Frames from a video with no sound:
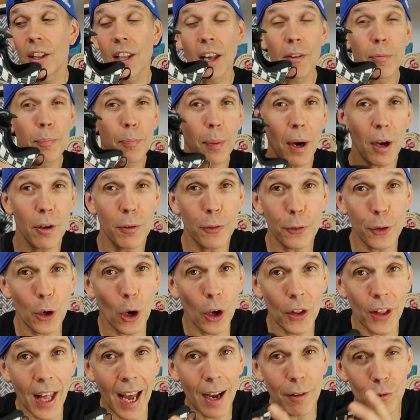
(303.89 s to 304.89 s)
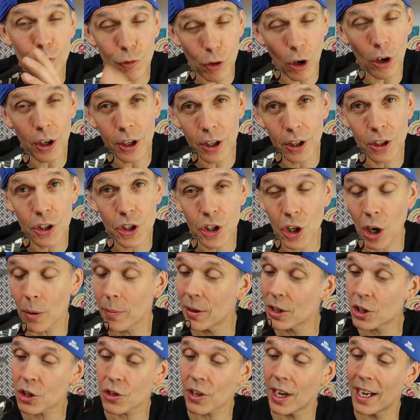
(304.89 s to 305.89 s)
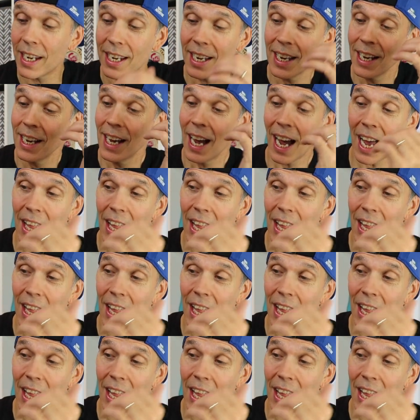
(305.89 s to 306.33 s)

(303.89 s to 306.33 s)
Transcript: they've both got that rocker geometry